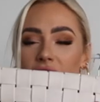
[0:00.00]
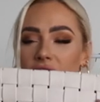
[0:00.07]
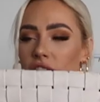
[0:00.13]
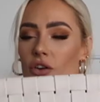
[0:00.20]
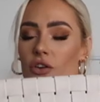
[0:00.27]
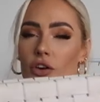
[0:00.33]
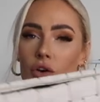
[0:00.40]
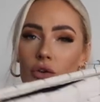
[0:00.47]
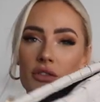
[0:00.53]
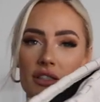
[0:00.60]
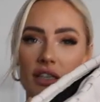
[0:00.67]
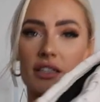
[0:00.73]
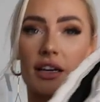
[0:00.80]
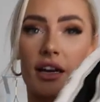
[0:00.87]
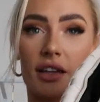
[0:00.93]
it. It's got gold
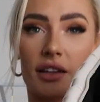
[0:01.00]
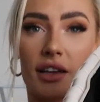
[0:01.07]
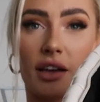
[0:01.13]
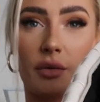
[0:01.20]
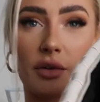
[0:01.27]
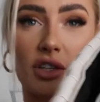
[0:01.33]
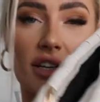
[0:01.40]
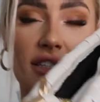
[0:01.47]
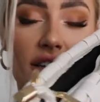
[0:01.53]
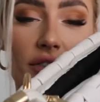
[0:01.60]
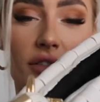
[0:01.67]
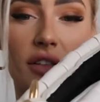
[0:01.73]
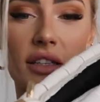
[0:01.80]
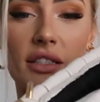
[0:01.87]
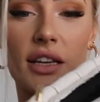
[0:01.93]
detailing, which I
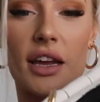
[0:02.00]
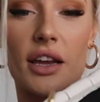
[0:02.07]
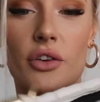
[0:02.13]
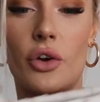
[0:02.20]
definitely take